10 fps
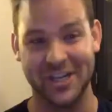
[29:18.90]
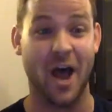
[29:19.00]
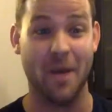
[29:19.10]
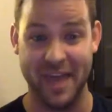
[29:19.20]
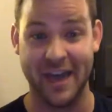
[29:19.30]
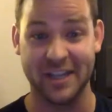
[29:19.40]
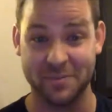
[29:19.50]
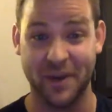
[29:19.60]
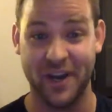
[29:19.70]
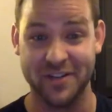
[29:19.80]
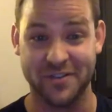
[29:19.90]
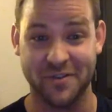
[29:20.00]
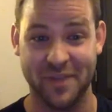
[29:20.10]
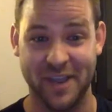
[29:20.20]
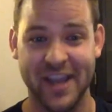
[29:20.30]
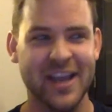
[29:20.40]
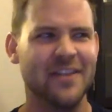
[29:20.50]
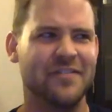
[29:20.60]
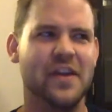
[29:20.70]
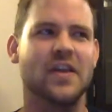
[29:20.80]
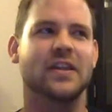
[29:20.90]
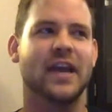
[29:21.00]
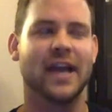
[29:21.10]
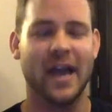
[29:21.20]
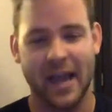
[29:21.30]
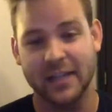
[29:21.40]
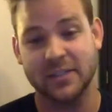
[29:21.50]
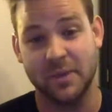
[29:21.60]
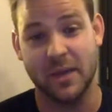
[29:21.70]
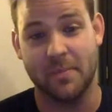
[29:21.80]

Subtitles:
top that experience for me. Feeling like I got to be a